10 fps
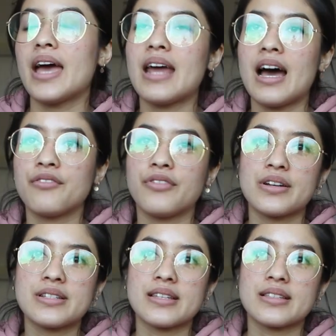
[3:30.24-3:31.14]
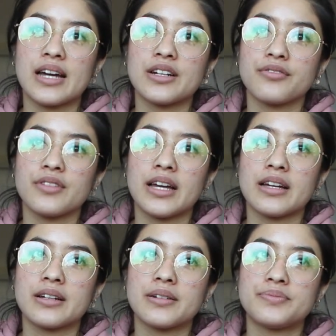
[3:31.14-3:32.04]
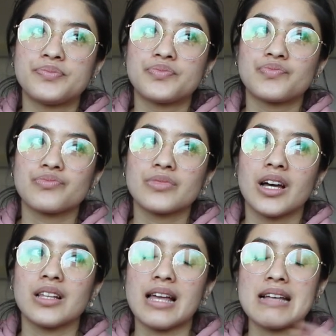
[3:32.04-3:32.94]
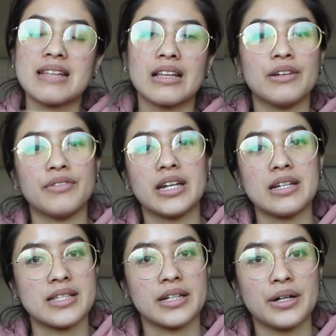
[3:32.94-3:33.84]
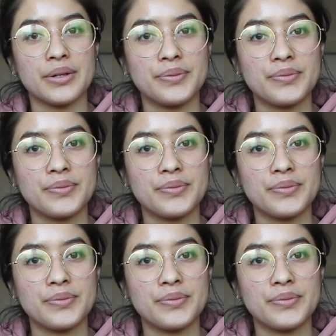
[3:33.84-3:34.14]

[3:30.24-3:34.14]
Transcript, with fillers: And Afas is kind of like a less elevated Ziggo.